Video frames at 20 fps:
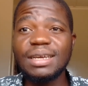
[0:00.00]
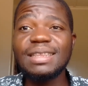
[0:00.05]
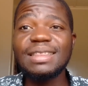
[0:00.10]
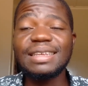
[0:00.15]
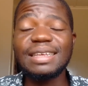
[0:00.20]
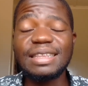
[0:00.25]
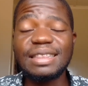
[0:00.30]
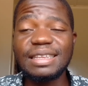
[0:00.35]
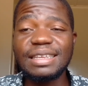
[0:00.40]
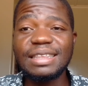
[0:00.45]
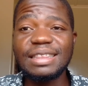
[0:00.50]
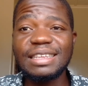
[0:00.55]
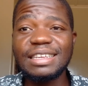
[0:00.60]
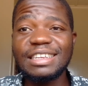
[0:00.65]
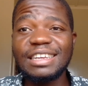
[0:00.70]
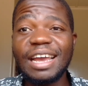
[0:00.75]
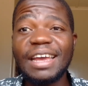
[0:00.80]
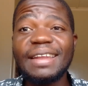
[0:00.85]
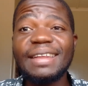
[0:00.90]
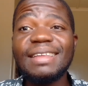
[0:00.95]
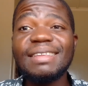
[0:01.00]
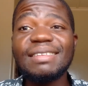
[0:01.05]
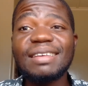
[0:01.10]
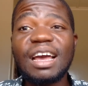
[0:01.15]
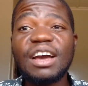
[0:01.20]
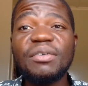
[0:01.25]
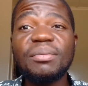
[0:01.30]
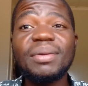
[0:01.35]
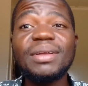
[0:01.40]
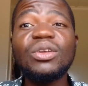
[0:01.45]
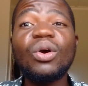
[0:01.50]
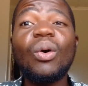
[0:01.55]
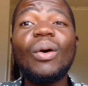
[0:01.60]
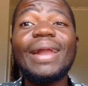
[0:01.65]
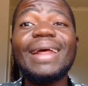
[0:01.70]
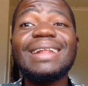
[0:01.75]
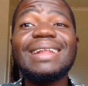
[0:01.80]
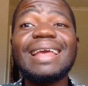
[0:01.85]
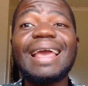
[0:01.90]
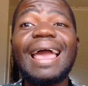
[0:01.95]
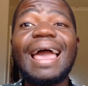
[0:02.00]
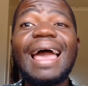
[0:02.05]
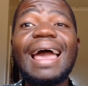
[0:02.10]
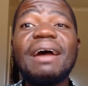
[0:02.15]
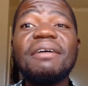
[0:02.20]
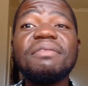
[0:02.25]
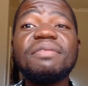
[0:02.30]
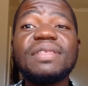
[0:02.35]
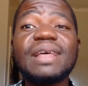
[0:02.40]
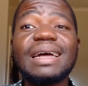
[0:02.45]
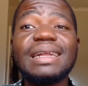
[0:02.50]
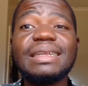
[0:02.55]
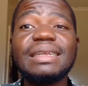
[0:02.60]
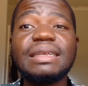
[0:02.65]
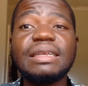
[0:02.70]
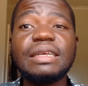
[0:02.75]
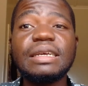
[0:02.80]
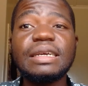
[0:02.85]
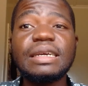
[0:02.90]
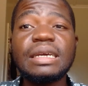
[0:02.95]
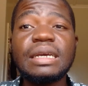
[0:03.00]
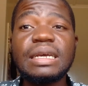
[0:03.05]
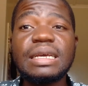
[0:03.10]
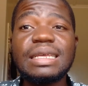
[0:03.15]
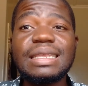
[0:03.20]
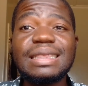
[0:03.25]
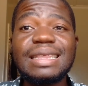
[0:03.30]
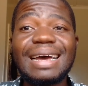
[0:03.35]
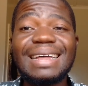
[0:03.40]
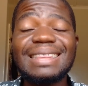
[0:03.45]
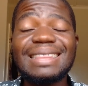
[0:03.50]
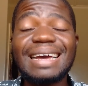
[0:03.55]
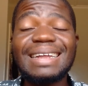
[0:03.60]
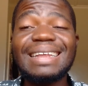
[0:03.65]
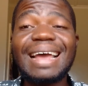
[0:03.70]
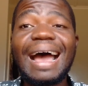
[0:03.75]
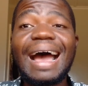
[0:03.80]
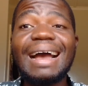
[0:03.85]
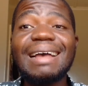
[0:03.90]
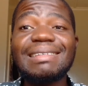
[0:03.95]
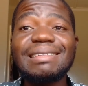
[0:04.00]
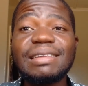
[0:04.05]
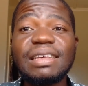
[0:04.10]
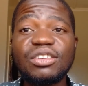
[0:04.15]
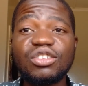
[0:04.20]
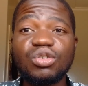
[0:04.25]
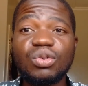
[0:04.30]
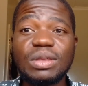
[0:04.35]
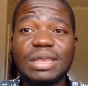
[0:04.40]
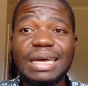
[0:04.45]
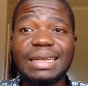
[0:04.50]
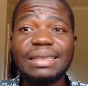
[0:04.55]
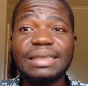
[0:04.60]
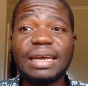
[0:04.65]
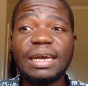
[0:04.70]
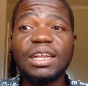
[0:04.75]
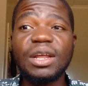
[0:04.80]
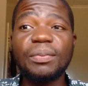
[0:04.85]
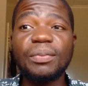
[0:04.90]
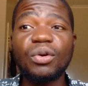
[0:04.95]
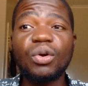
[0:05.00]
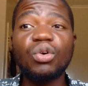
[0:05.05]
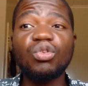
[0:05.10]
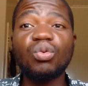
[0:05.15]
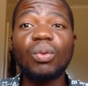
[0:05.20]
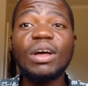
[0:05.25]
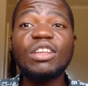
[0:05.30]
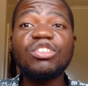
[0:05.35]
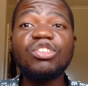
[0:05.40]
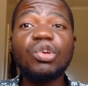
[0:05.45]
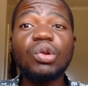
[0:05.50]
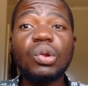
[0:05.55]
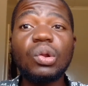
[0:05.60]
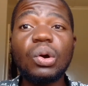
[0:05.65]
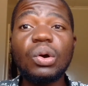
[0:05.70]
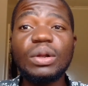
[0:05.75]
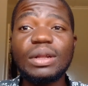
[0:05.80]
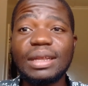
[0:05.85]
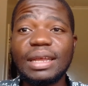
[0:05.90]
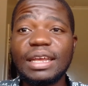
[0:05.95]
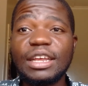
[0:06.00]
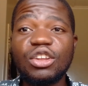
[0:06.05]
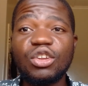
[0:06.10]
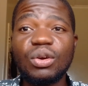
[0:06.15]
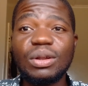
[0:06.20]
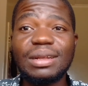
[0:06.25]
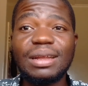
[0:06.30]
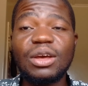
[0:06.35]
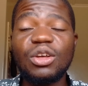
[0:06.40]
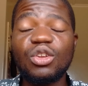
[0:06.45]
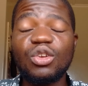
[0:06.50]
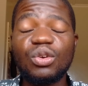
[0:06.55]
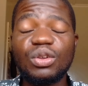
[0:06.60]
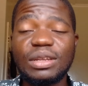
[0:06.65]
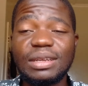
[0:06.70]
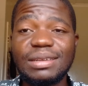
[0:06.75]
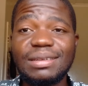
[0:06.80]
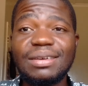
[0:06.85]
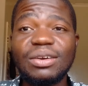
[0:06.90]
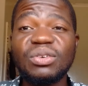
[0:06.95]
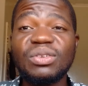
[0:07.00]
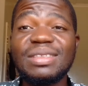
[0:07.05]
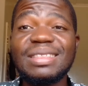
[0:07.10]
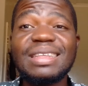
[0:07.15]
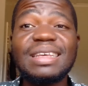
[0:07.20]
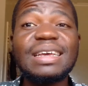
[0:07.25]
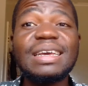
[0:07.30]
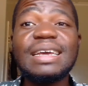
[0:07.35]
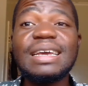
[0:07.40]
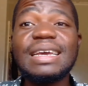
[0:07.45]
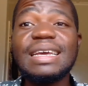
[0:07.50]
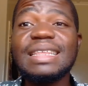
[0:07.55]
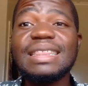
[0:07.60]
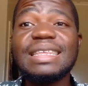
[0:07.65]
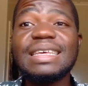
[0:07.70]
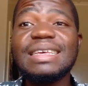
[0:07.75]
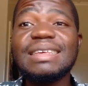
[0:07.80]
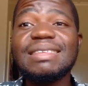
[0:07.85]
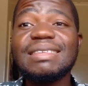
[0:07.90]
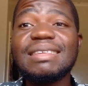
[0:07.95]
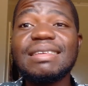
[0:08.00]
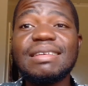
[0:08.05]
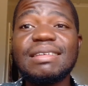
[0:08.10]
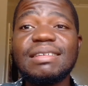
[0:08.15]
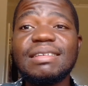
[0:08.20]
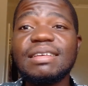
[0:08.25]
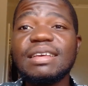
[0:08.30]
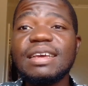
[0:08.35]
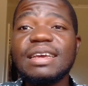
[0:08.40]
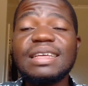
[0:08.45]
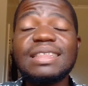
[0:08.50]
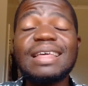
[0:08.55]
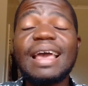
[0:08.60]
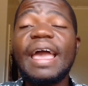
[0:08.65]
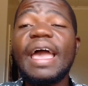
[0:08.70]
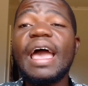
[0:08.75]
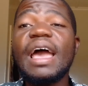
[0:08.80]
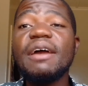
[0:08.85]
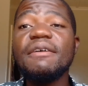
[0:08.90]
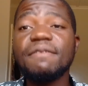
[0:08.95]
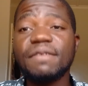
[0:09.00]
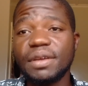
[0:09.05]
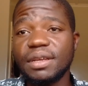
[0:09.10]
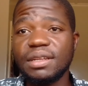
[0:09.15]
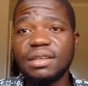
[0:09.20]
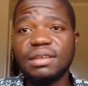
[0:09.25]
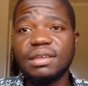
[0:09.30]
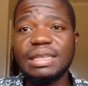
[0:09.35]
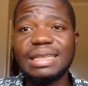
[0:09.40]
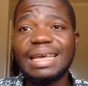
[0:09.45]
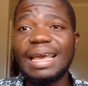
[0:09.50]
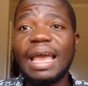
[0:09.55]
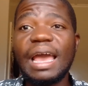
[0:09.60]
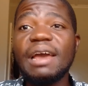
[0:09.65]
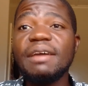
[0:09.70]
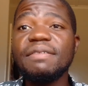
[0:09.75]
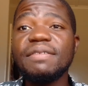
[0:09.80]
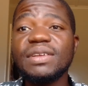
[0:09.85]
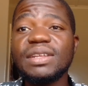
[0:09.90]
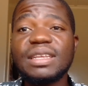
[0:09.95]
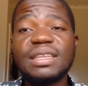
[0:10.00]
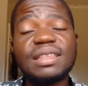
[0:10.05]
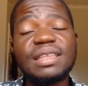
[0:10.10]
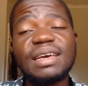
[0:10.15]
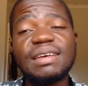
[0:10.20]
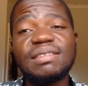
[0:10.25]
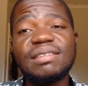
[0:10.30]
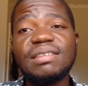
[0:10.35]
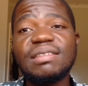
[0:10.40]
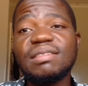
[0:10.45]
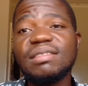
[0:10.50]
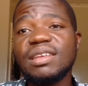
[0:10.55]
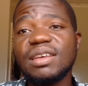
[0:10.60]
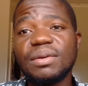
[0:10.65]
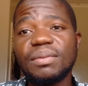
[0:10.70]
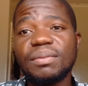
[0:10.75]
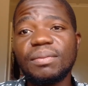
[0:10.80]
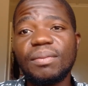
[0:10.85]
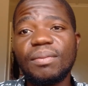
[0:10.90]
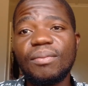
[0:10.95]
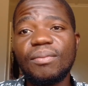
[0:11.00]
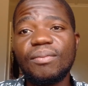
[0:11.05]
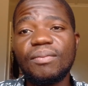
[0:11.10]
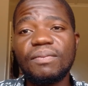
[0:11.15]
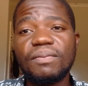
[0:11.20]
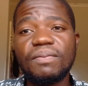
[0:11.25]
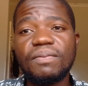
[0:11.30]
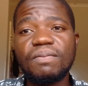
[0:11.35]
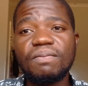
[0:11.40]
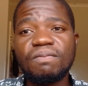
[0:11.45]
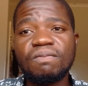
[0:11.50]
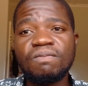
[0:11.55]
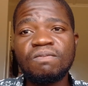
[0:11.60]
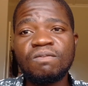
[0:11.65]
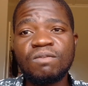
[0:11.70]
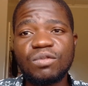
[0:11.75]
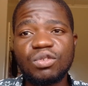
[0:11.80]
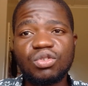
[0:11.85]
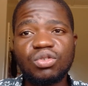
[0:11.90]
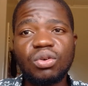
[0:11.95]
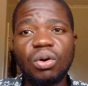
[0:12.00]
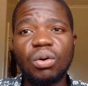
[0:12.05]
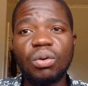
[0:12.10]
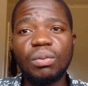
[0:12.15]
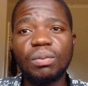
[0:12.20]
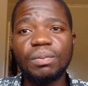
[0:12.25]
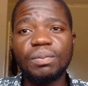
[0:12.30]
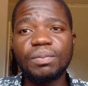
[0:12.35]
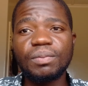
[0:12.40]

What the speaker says: The Chinese government already have that access to that data, because once you logged in your details, it's, they have it in their system. So